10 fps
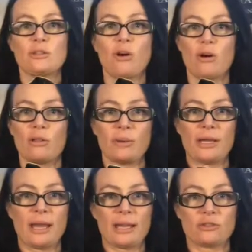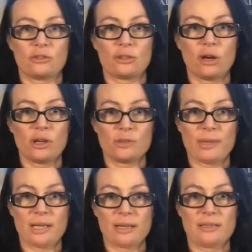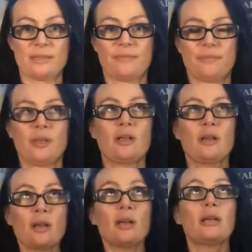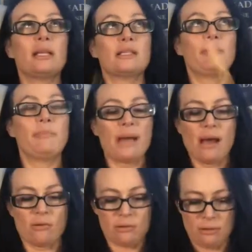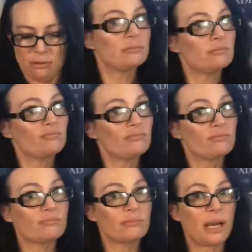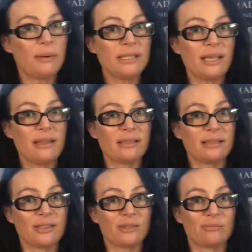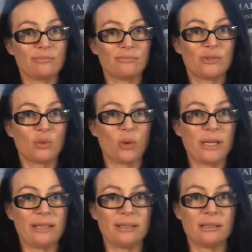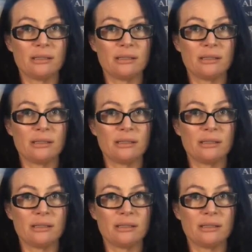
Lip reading: all the way to extra large because it's about, I would say that's like 26,